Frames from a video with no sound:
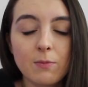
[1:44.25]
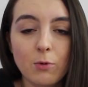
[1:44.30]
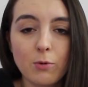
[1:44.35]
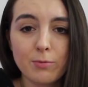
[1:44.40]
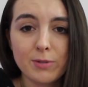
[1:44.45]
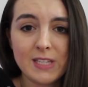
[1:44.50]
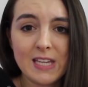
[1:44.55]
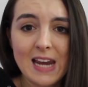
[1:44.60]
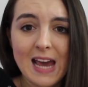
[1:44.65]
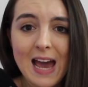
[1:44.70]
what
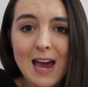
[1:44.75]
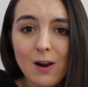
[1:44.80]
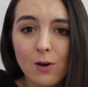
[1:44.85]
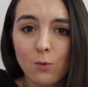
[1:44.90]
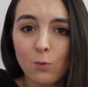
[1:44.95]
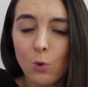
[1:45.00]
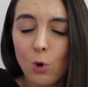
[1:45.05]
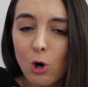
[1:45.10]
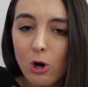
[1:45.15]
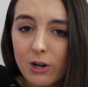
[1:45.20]
was it, how to
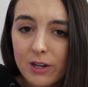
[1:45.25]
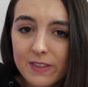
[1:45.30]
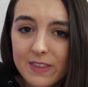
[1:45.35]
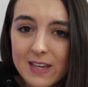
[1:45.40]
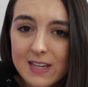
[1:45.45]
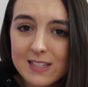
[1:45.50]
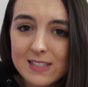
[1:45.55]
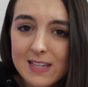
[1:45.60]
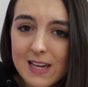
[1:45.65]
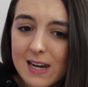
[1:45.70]
walk,
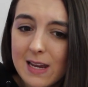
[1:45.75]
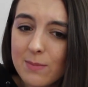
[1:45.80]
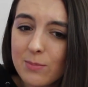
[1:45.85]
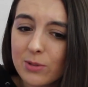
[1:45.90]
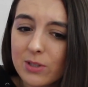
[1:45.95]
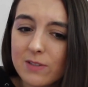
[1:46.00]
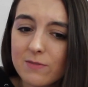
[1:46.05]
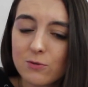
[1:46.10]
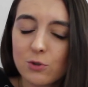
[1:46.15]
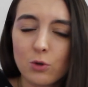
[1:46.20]
they said, I believe.